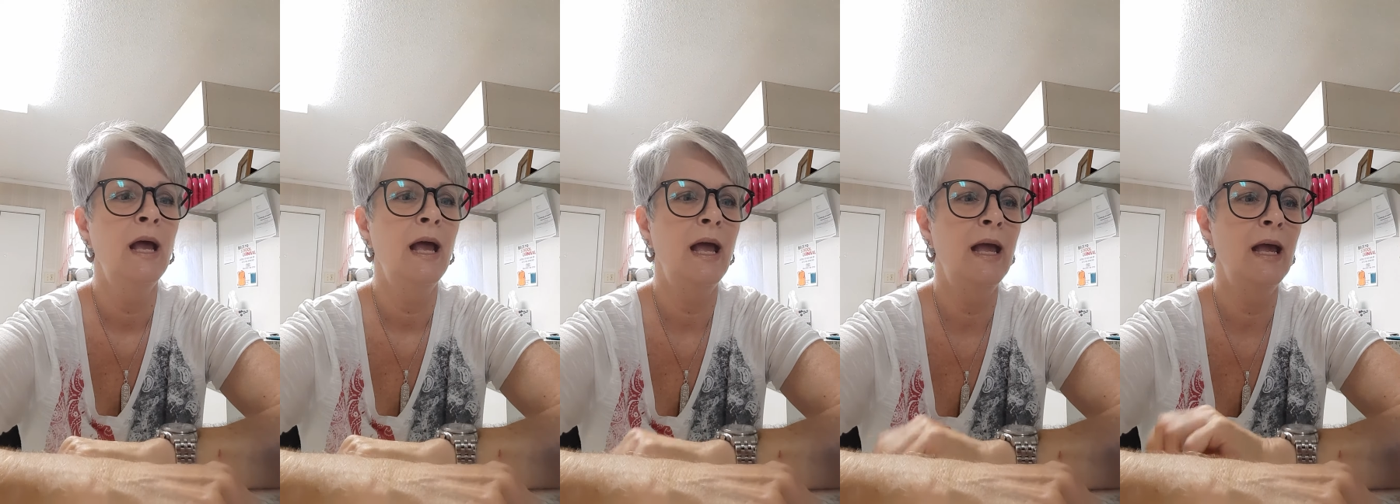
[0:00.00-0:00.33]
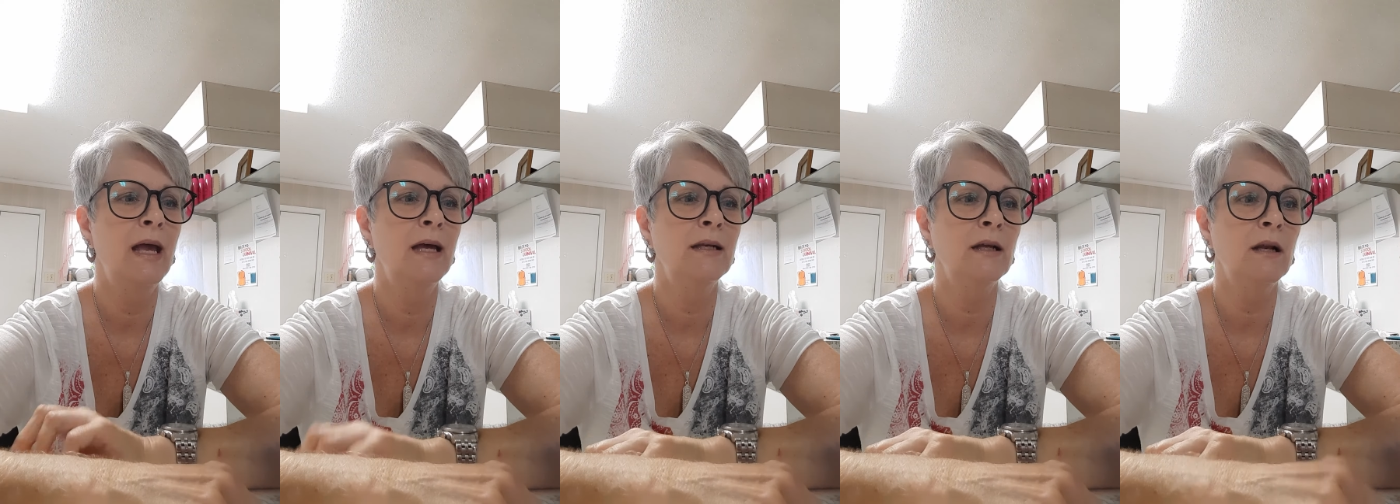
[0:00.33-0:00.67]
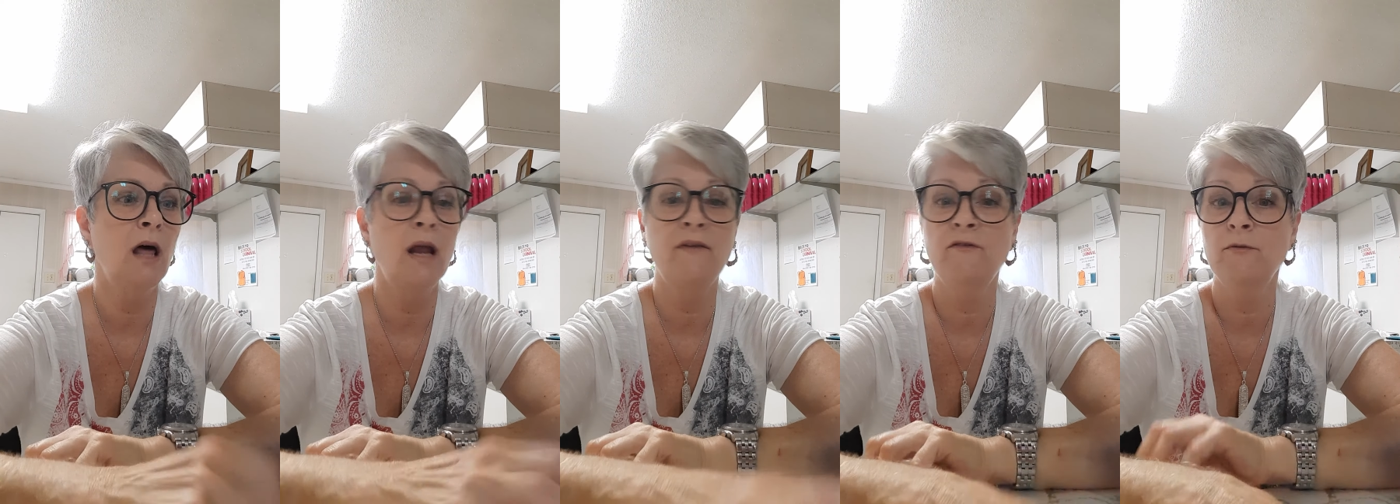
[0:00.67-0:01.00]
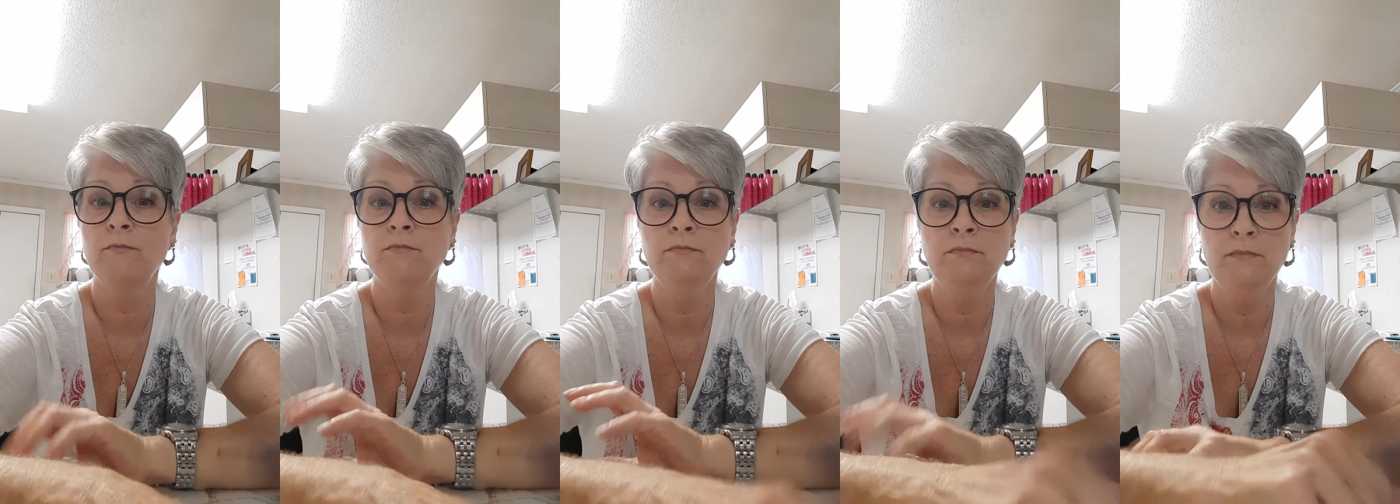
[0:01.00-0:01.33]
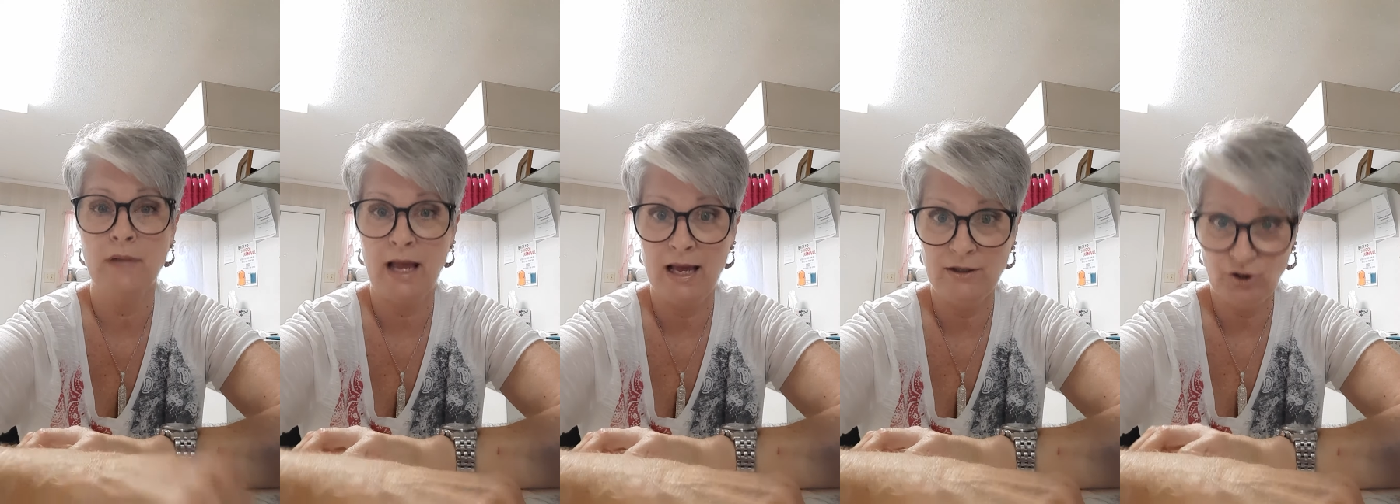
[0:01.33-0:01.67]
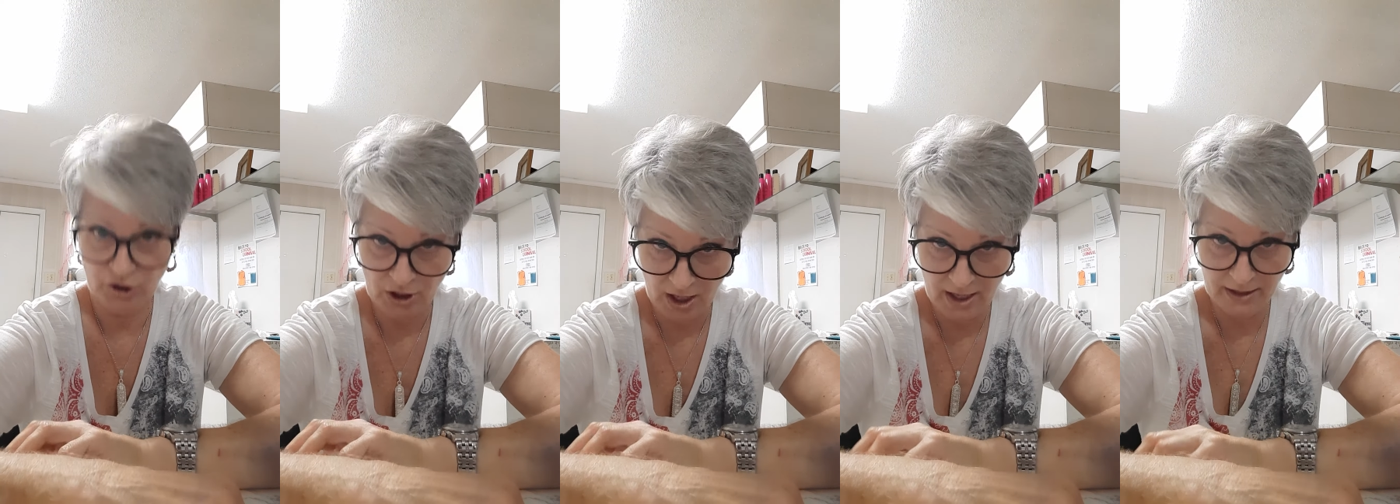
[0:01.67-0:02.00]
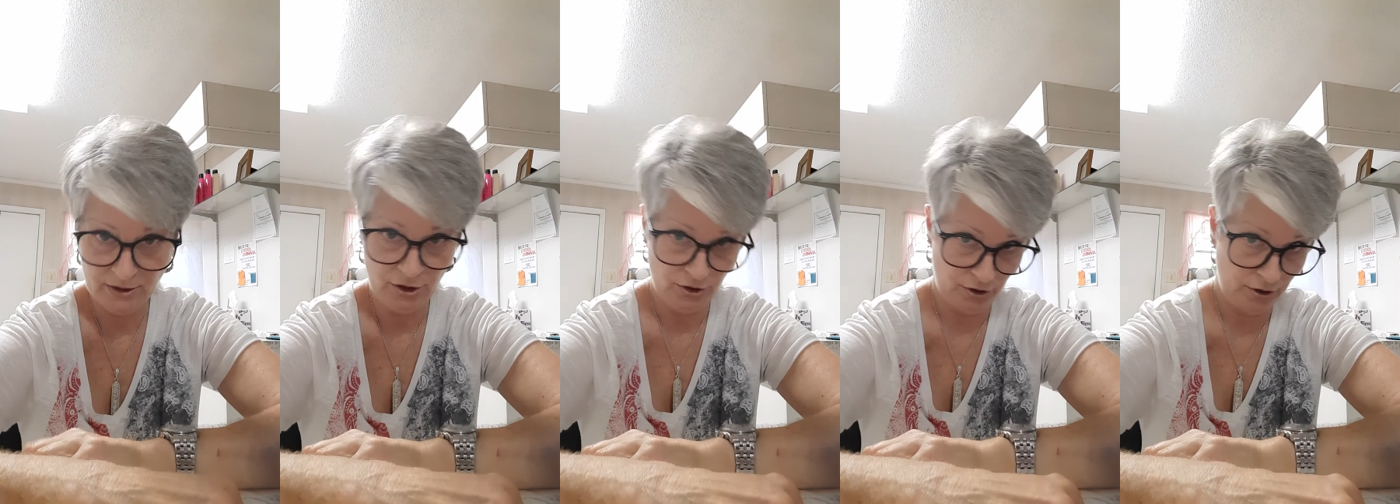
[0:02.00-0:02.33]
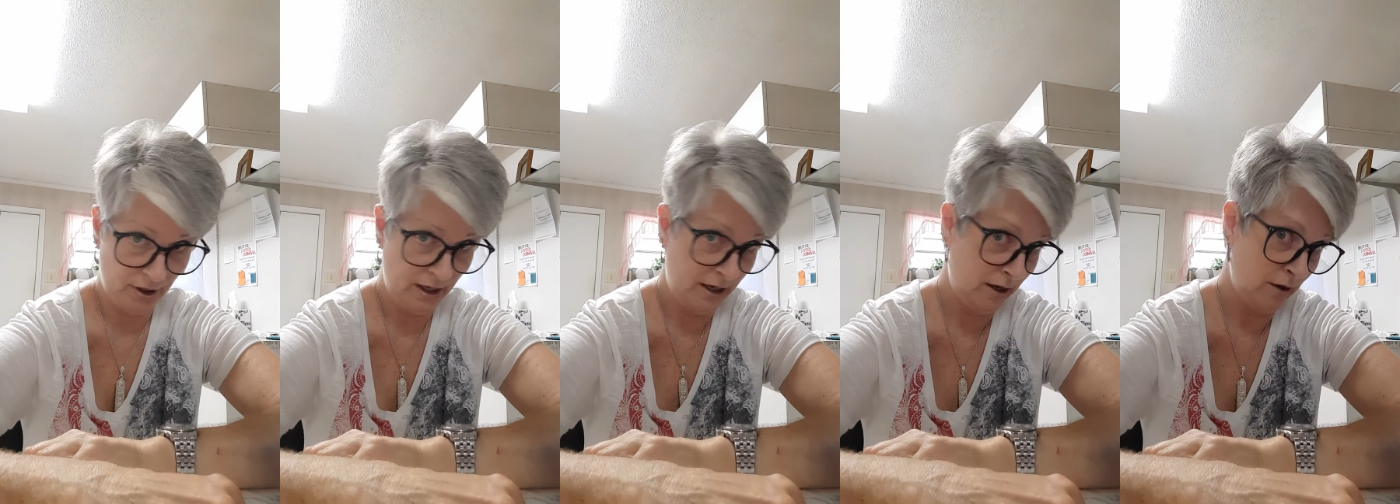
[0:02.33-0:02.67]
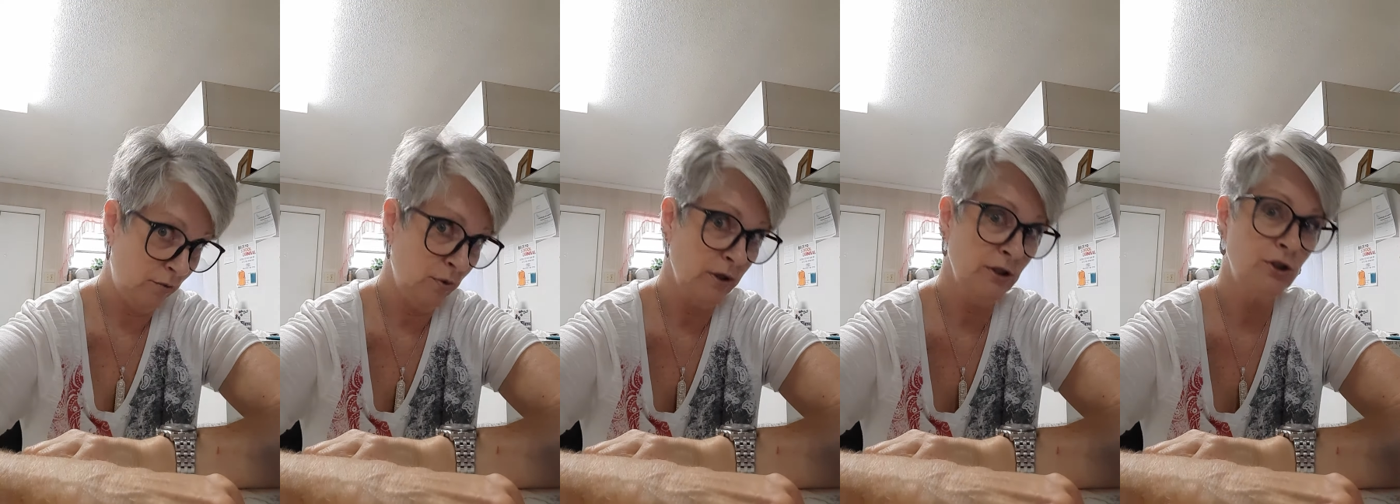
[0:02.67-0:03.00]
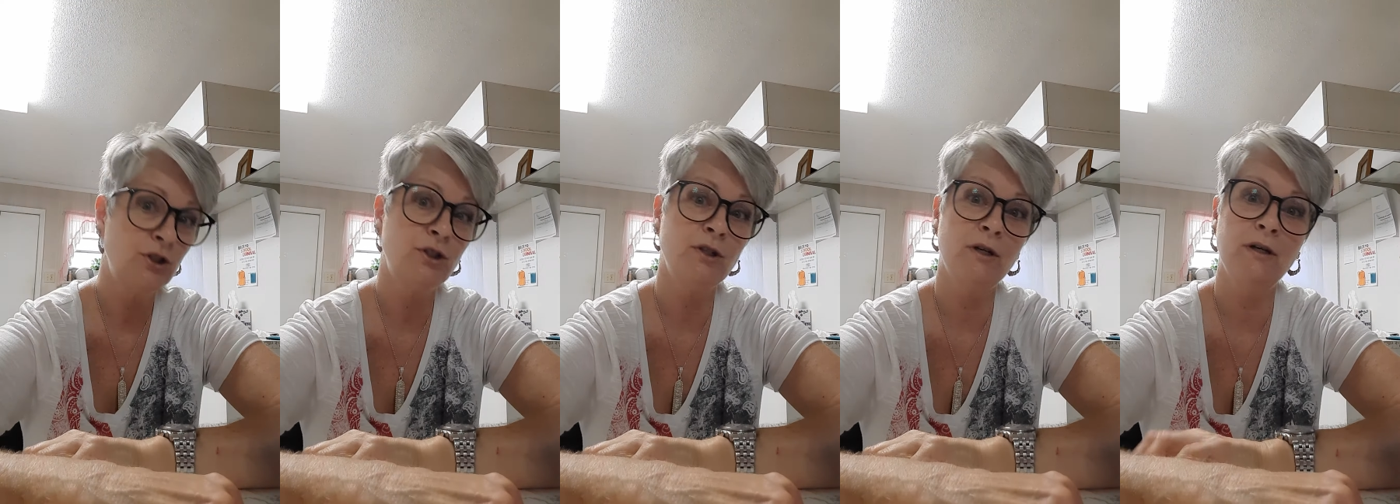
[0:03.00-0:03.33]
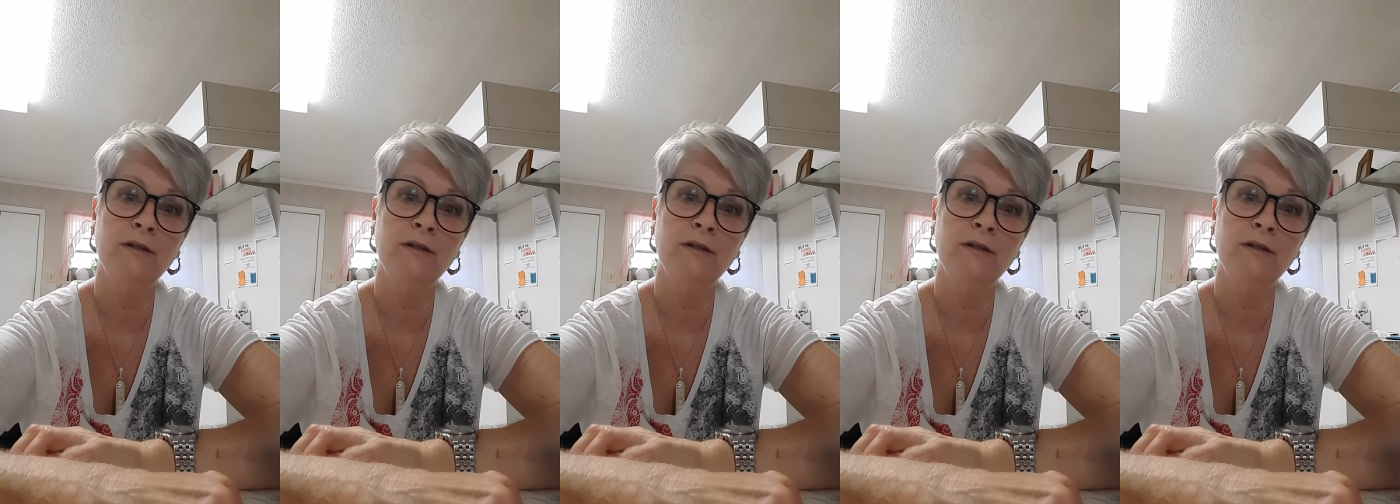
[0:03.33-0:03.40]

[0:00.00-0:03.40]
and a lot of them add shine to your hair, which